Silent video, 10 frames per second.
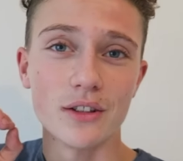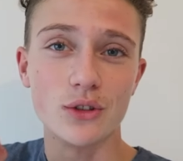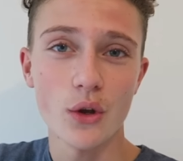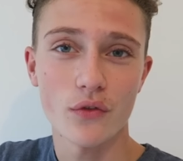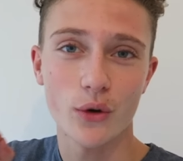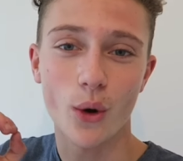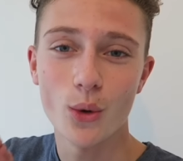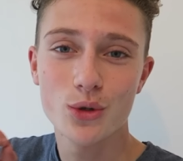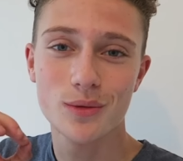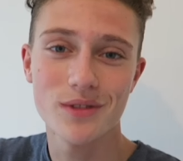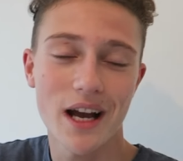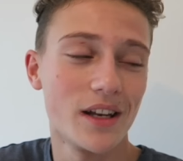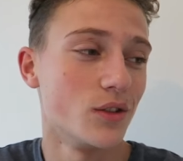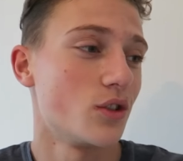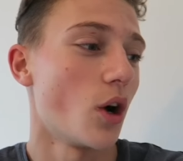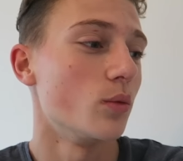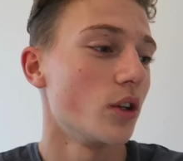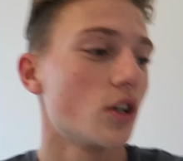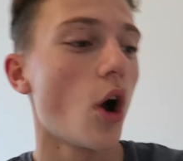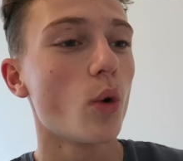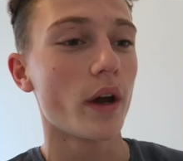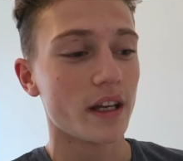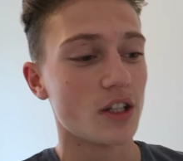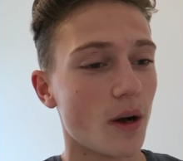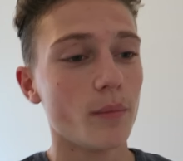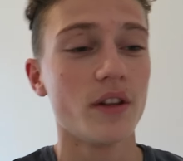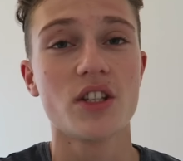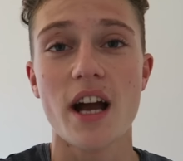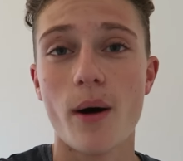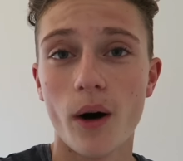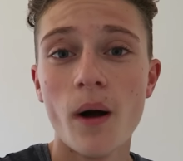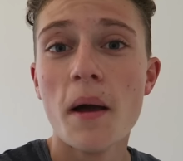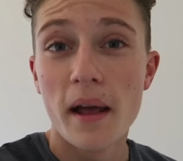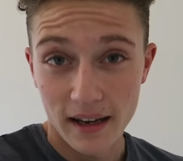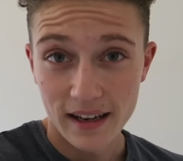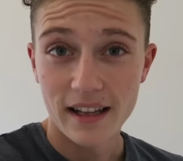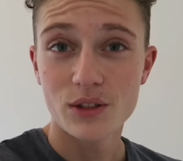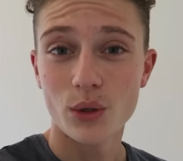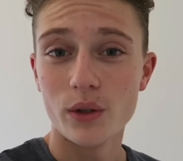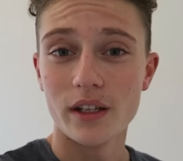to do for an awesome challenge. So I'm going to go quickly jump in the shower. Let's do